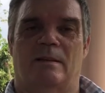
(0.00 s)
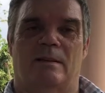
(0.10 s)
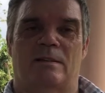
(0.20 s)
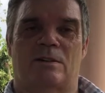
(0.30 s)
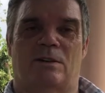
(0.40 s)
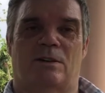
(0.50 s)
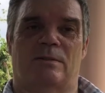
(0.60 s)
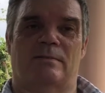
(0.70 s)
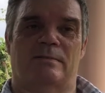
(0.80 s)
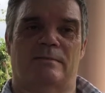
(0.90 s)
So
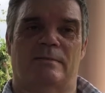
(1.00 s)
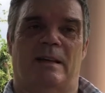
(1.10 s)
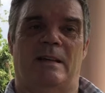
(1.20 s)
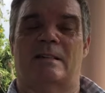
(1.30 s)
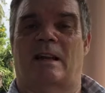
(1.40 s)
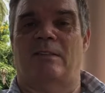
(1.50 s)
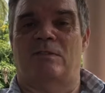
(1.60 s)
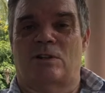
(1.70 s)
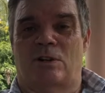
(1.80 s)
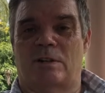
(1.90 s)
his life
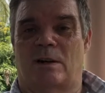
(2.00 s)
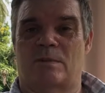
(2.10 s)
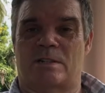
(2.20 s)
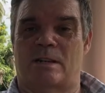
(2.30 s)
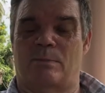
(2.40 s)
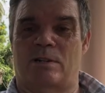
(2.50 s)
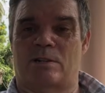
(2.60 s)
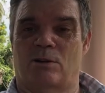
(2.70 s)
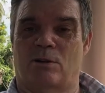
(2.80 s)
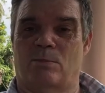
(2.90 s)
has gone down the slippery
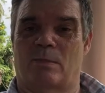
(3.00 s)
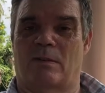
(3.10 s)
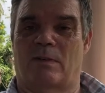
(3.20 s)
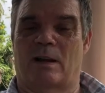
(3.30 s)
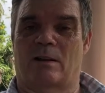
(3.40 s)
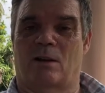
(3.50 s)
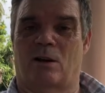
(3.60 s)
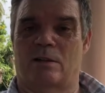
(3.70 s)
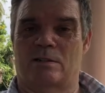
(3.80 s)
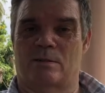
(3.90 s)
slope of
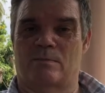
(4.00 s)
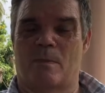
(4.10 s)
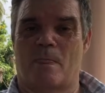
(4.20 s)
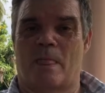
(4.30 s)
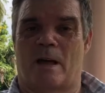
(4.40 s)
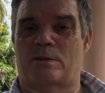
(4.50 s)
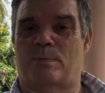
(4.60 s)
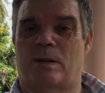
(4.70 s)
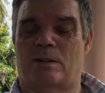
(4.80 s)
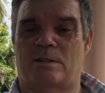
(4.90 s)
alcoholism. That's
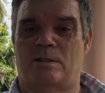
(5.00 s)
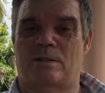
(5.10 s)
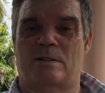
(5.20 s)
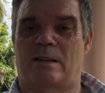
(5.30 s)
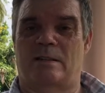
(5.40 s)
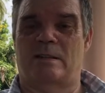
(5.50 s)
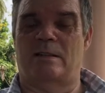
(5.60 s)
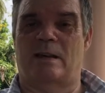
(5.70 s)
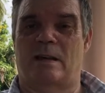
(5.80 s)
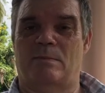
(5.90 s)
because he
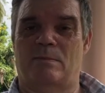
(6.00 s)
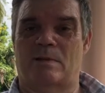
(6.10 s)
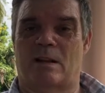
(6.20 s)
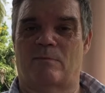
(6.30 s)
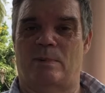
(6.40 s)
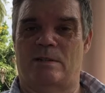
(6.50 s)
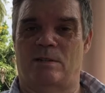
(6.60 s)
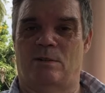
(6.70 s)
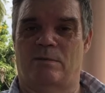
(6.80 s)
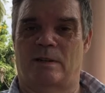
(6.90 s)
didn't keep himself
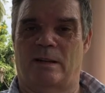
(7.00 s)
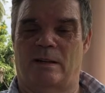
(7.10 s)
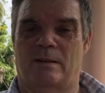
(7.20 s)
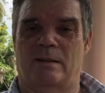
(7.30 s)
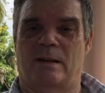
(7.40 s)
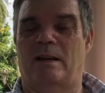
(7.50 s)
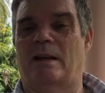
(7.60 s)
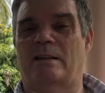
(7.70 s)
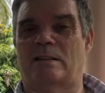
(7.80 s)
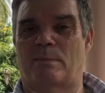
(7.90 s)
busy over here. He
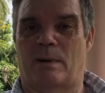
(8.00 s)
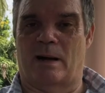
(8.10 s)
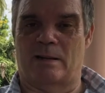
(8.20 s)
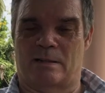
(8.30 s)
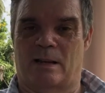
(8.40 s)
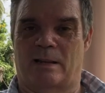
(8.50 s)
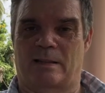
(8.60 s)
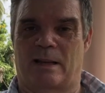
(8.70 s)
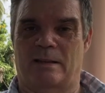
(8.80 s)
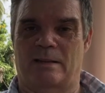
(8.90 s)
liked the bars, he
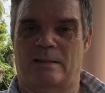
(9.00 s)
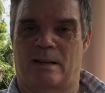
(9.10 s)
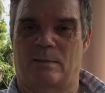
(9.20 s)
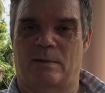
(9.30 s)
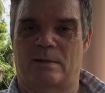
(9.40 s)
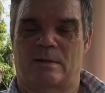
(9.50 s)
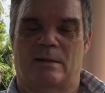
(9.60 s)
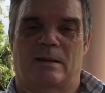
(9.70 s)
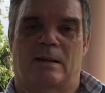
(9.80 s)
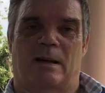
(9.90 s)
liked the entertainment,
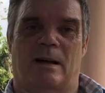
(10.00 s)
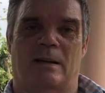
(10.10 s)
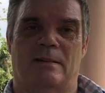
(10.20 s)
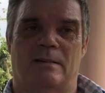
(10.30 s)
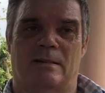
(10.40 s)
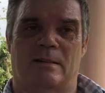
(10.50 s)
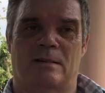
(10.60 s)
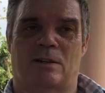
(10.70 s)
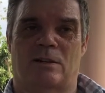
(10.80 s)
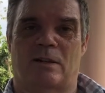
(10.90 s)
and
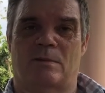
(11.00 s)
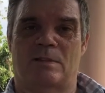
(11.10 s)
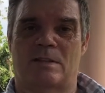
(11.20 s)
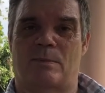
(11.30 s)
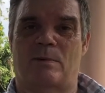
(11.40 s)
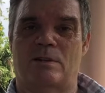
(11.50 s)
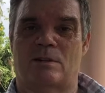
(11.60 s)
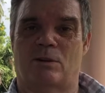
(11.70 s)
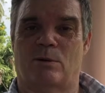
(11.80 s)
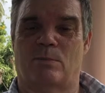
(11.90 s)
he's gone down the slippery
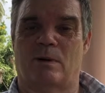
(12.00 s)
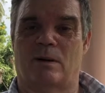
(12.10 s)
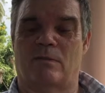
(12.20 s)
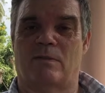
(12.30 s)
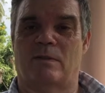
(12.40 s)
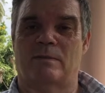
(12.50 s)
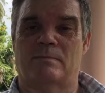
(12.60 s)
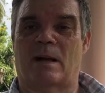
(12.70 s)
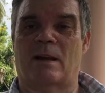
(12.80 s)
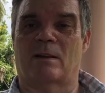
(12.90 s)
slope of
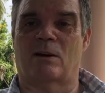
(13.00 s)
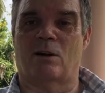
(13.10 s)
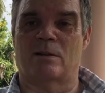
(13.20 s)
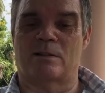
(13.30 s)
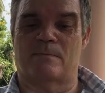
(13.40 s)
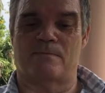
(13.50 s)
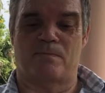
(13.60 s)
alcoholism,